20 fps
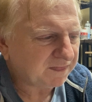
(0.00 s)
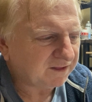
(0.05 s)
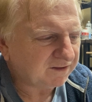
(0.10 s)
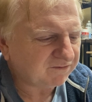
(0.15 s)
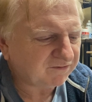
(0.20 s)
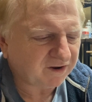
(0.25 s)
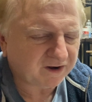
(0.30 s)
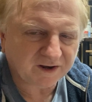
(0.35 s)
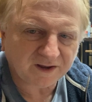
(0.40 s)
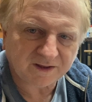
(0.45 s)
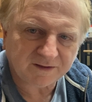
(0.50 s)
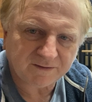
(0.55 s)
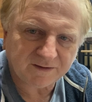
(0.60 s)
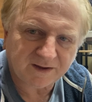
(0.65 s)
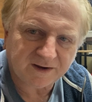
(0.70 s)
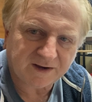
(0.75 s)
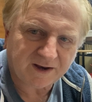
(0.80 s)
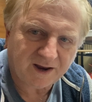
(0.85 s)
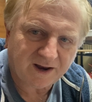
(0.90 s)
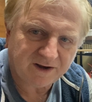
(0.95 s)
It's only
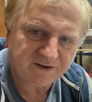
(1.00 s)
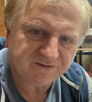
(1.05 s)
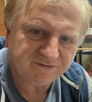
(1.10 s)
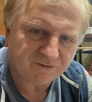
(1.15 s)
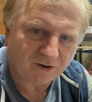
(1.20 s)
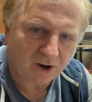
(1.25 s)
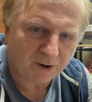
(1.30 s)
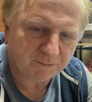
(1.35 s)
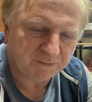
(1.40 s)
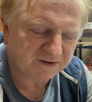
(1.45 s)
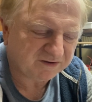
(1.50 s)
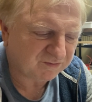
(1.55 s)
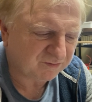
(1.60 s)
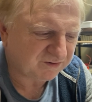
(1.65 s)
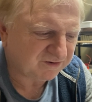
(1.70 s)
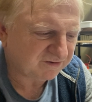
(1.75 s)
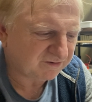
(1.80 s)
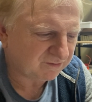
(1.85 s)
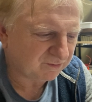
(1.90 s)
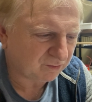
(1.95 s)
enhanced timings
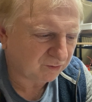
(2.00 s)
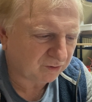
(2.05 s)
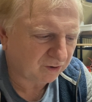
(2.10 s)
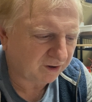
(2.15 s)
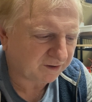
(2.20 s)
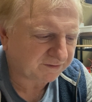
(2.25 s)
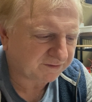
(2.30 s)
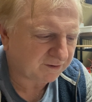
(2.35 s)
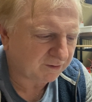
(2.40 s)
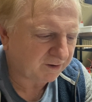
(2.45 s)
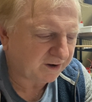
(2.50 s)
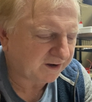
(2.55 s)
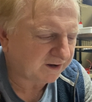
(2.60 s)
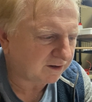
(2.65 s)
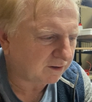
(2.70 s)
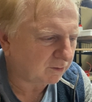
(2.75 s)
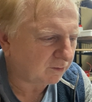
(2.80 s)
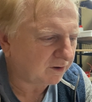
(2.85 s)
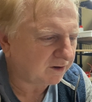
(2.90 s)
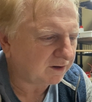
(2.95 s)
which look like they're
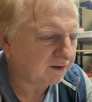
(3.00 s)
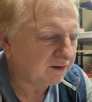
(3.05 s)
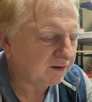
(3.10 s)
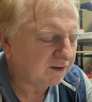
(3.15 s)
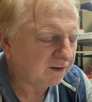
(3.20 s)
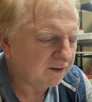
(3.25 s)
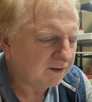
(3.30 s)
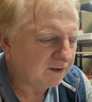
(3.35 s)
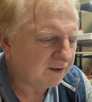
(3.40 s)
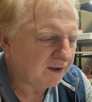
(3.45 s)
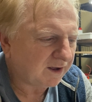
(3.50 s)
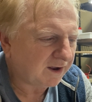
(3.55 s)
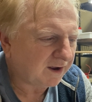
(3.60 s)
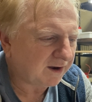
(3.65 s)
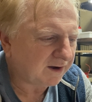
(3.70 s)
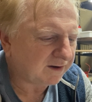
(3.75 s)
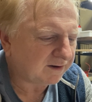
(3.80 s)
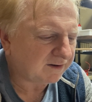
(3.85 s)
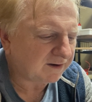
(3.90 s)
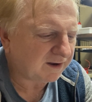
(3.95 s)
accurate,
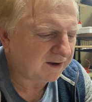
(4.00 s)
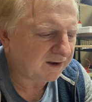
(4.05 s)
and